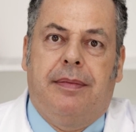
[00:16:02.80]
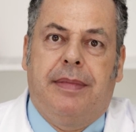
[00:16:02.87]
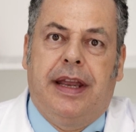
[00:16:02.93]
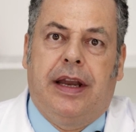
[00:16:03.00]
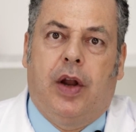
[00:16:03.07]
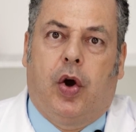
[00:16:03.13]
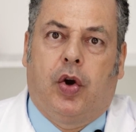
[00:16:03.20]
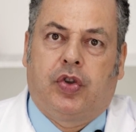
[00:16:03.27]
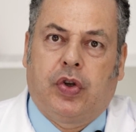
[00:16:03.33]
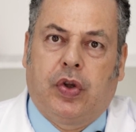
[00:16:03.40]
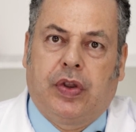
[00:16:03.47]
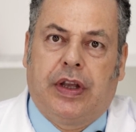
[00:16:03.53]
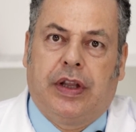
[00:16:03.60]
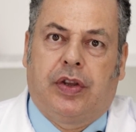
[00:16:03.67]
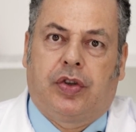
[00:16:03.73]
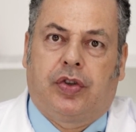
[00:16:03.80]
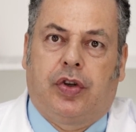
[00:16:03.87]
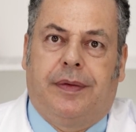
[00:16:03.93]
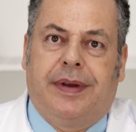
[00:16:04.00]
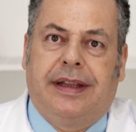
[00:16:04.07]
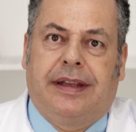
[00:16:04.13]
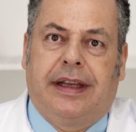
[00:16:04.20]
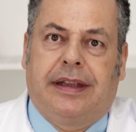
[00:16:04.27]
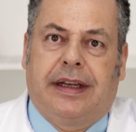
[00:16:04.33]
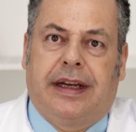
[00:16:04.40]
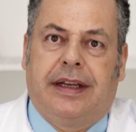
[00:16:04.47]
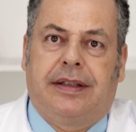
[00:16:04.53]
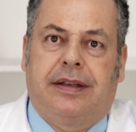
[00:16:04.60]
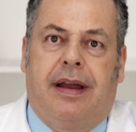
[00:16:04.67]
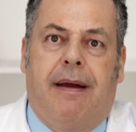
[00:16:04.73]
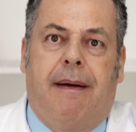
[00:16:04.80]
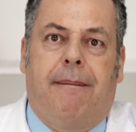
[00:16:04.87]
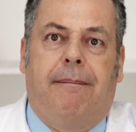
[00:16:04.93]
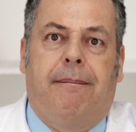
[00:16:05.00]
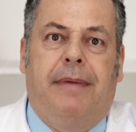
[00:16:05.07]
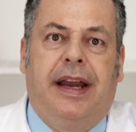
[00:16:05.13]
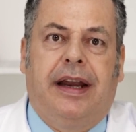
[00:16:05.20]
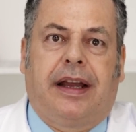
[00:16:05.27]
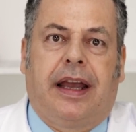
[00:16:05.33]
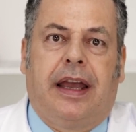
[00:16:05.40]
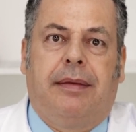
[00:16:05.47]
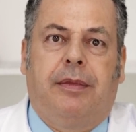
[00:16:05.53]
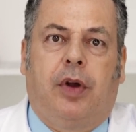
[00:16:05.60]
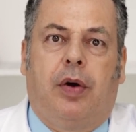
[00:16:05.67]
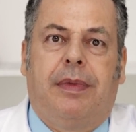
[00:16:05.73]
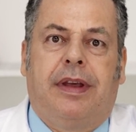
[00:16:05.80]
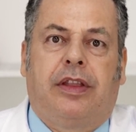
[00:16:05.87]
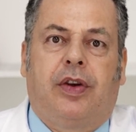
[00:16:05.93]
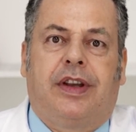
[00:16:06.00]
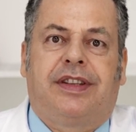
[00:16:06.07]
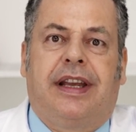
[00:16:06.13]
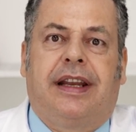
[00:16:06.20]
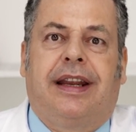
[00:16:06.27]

data on the clinical effects of hypnosis